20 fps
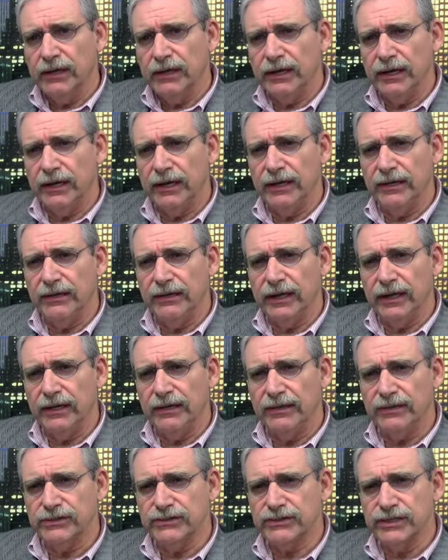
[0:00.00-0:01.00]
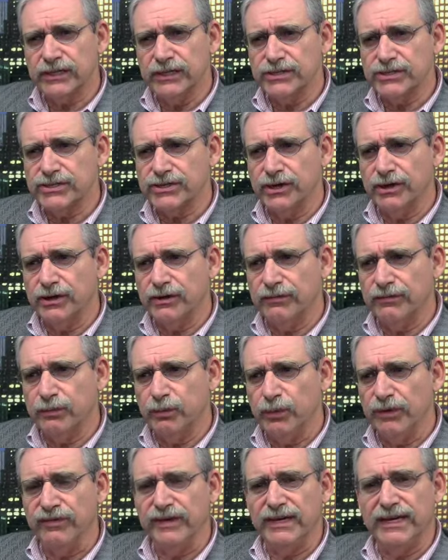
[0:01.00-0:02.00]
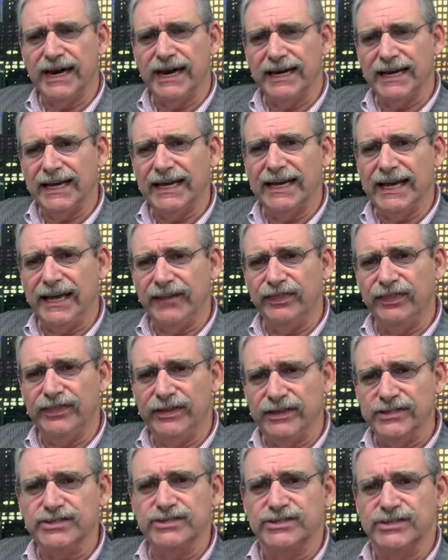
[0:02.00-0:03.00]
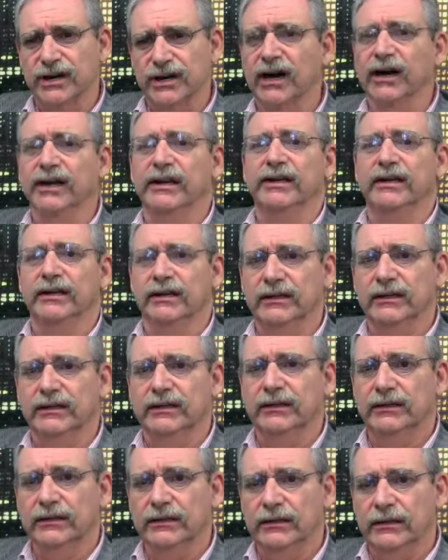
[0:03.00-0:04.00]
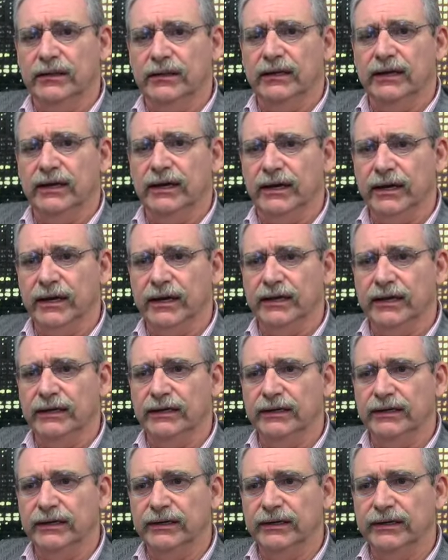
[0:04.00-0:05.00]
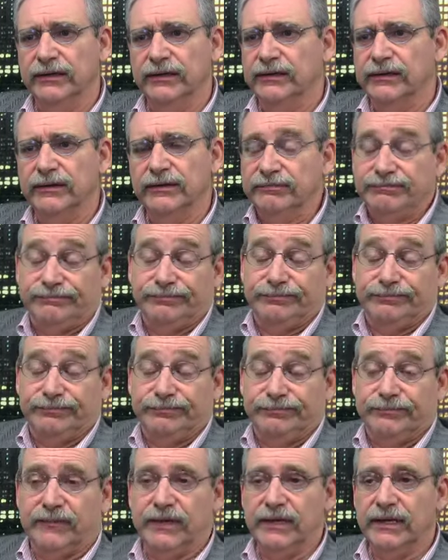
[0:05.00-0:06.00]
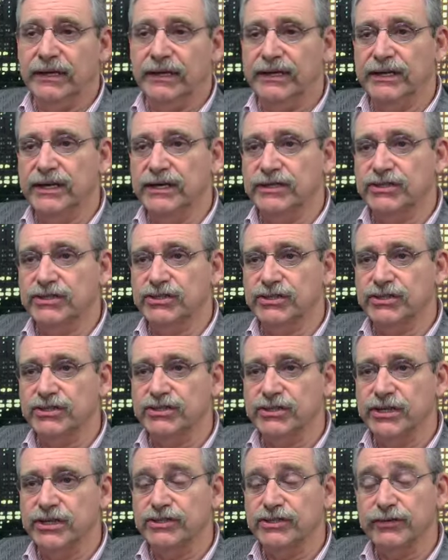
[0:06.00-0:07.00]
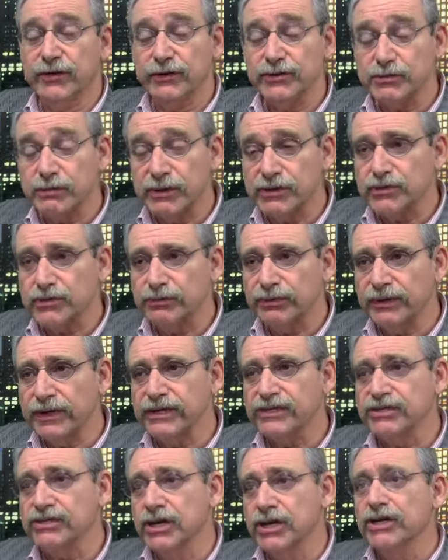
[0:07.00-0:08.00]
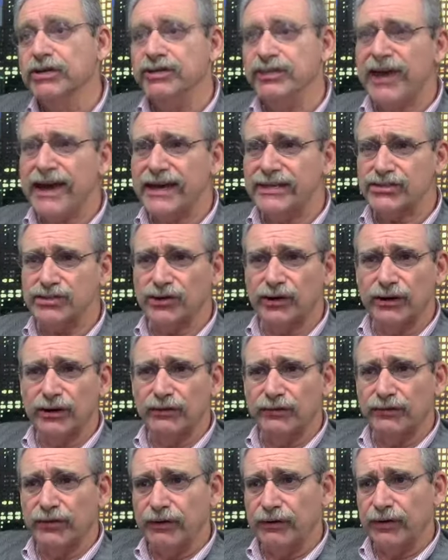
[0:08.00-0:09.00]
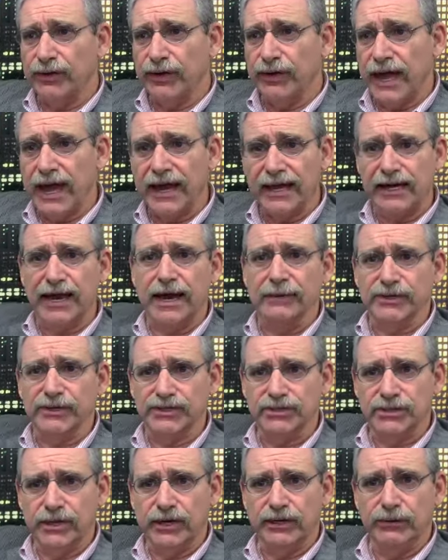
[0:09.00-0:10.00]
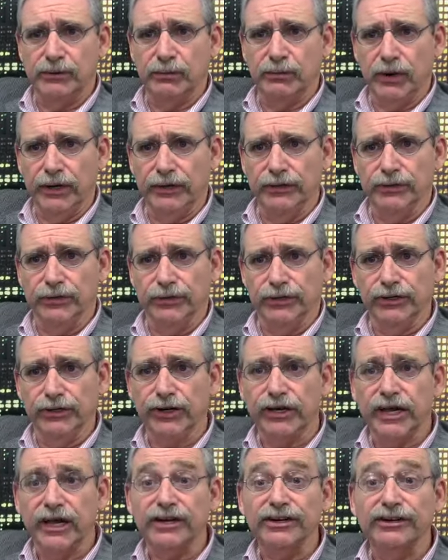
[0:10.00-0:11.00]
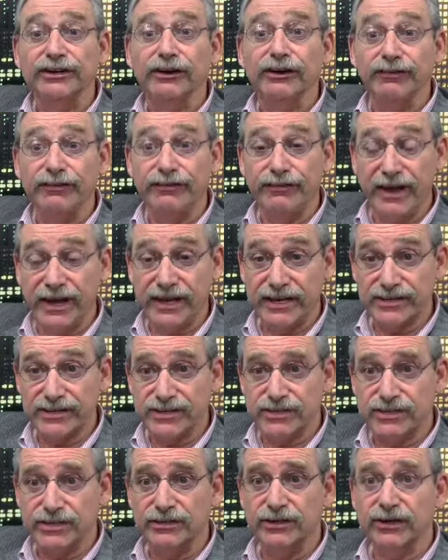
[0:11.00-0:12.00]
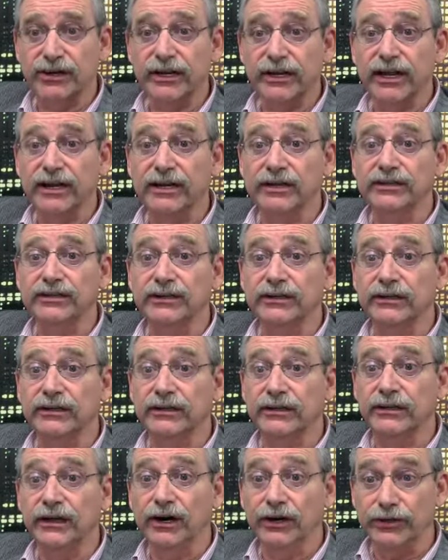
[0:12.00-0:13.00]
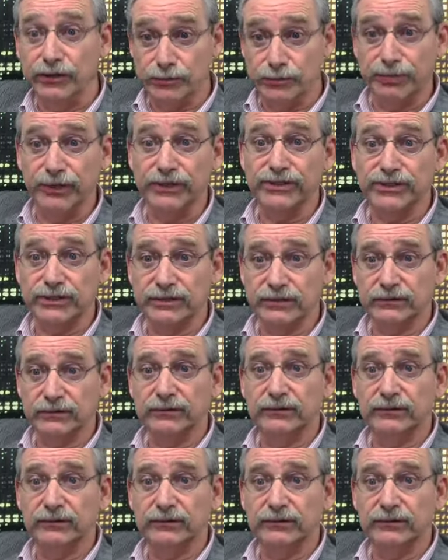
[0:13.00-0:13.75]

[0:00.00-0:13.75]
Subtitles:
and the sense of we've got to get this done. And it's a very special place. That's on a very economic side. Why union? You're going to get it done fast. You're going to get it done under budget